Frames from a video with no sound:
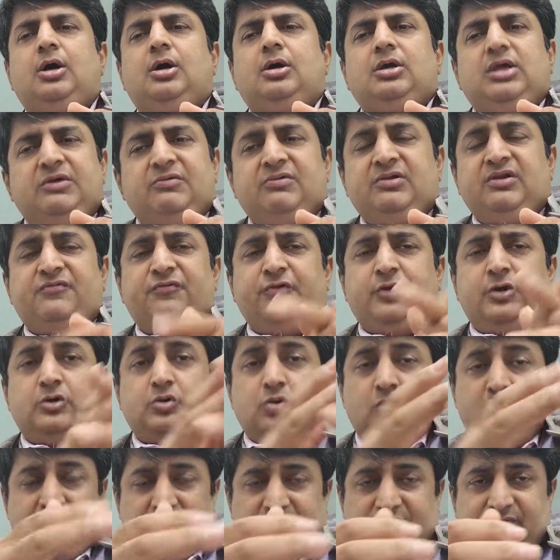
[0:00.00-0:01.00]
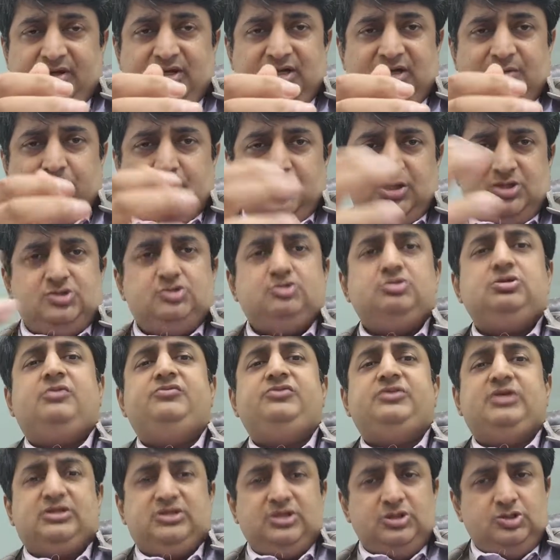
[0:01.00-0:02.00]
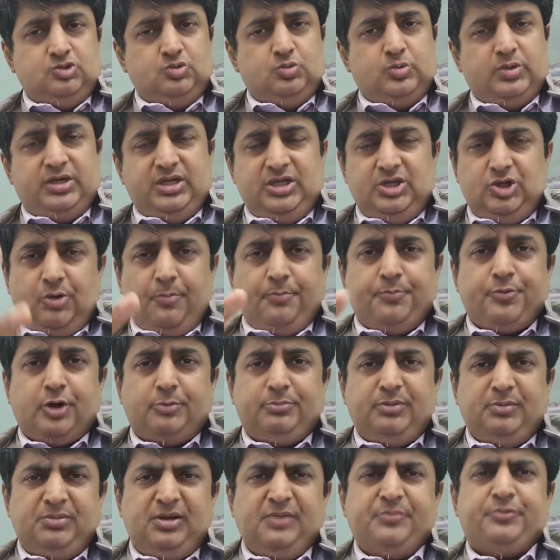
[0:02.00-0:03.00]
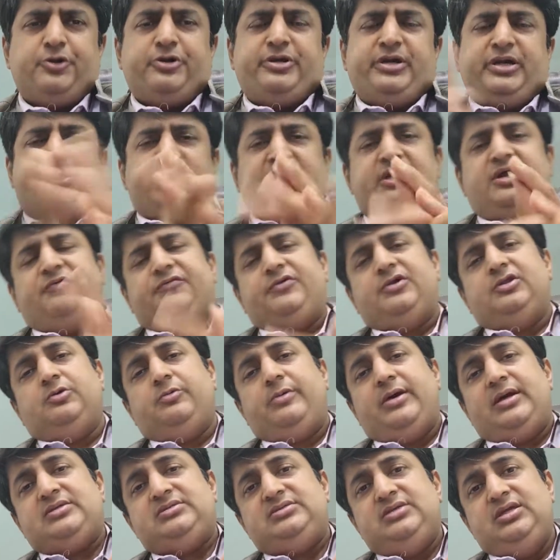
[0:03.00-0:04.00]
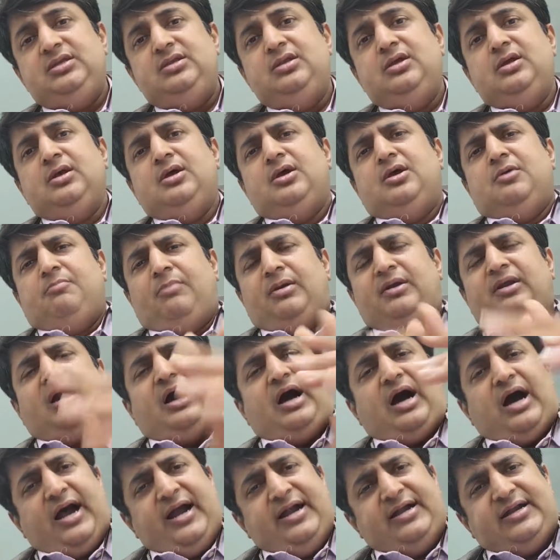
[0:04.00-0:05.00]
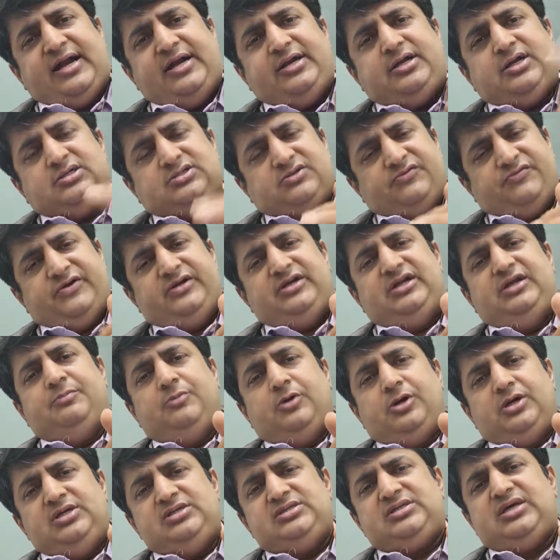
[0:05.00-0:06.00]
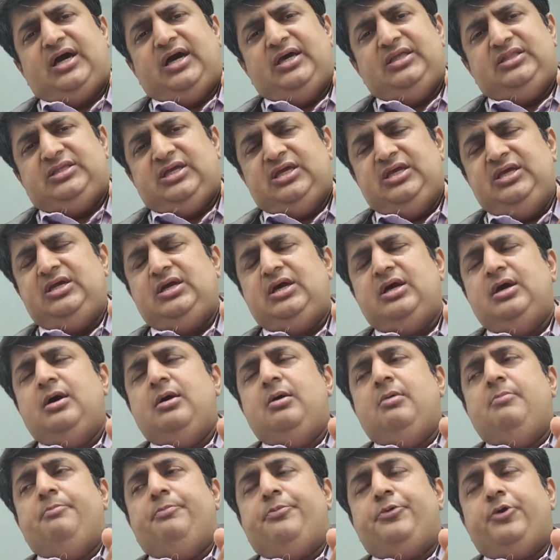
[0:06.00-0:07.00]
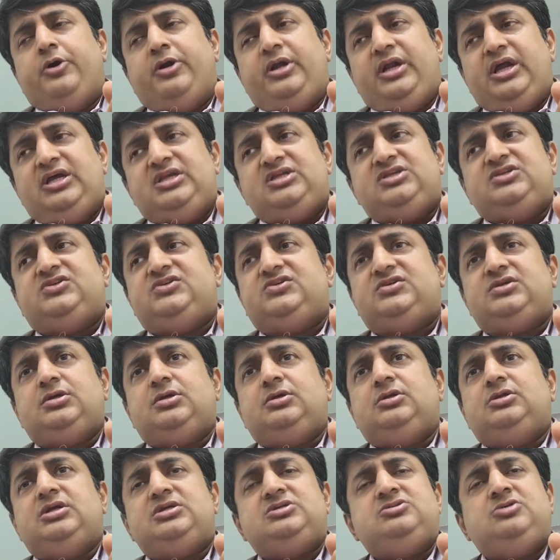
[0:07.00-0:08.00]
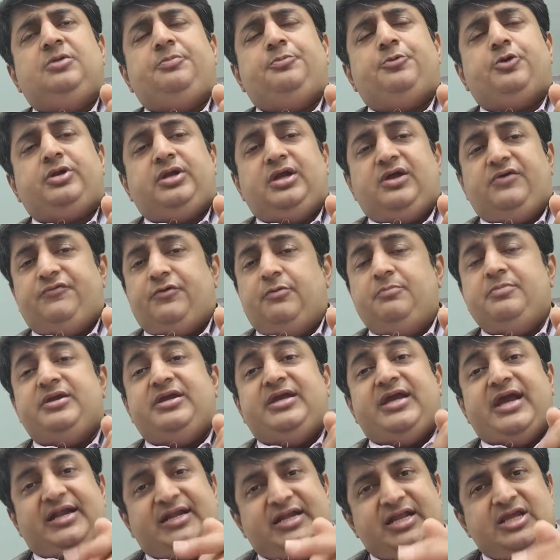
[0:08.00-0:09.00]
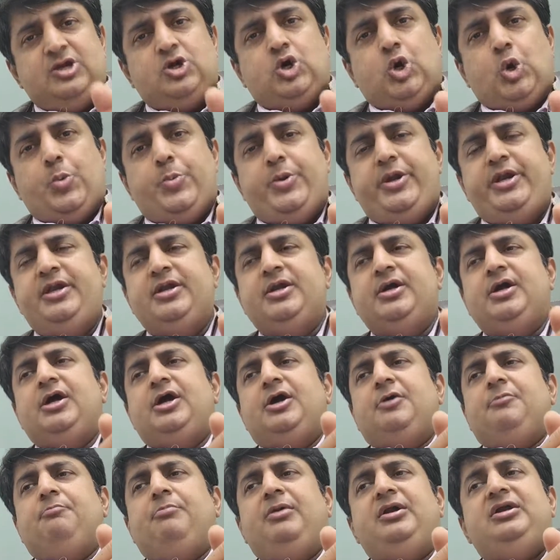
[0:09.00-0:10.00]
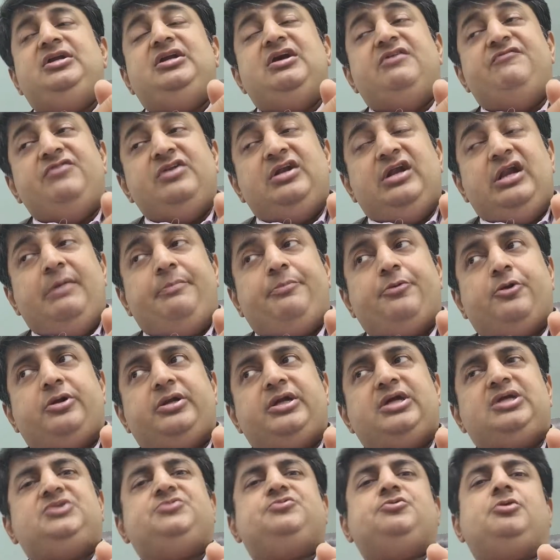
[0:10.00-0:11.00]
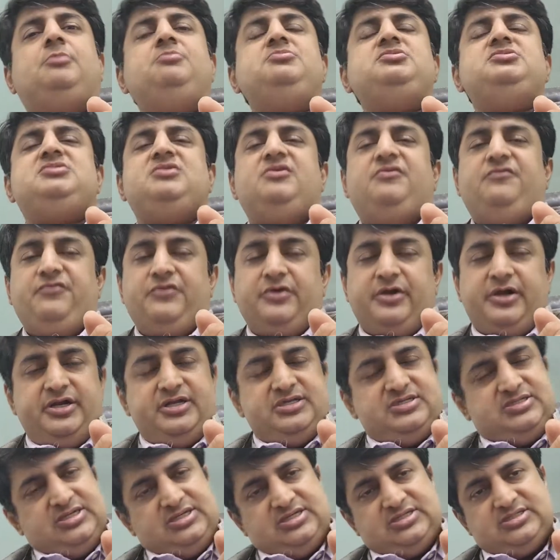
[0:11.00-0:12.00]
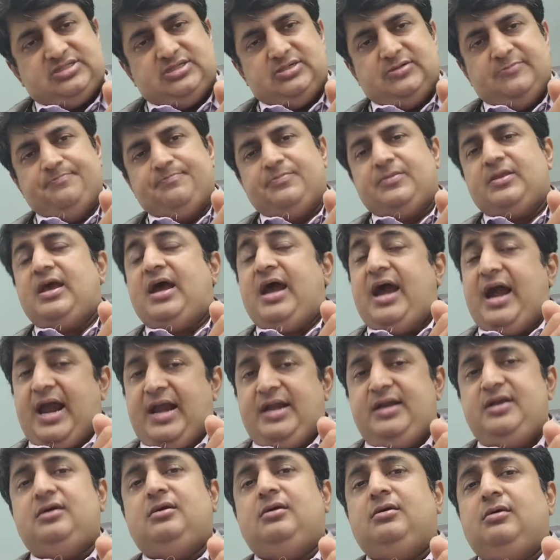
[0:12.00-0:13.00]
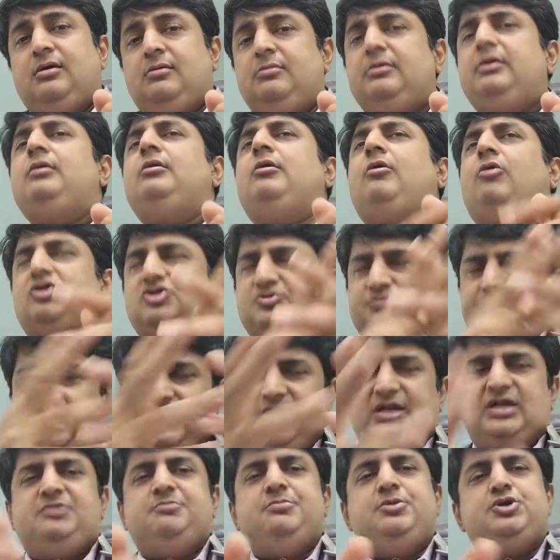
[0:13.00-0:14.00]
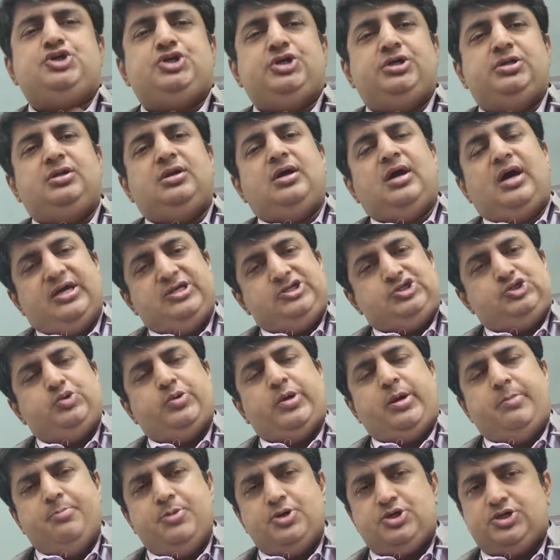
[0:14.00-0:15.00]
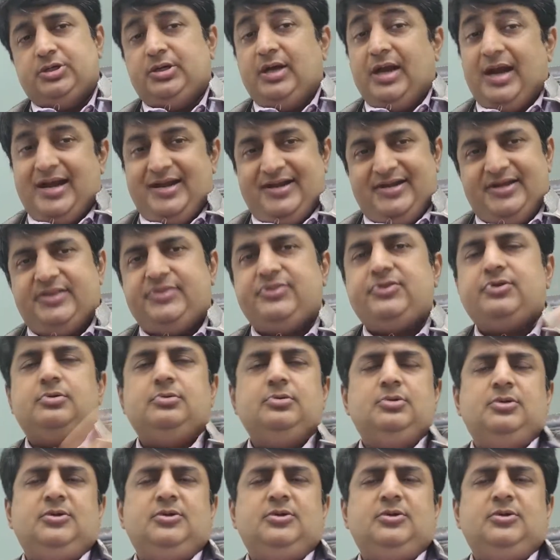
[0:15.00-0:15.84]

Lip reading: even if you don't have antibodies, you have nothing to worry. You're probably protected after the vaccine, but a high titers of antibodies, I think, does not protect from getting COVID, but definitely protects from severe disease. And hospital admission, ICU admission, and death.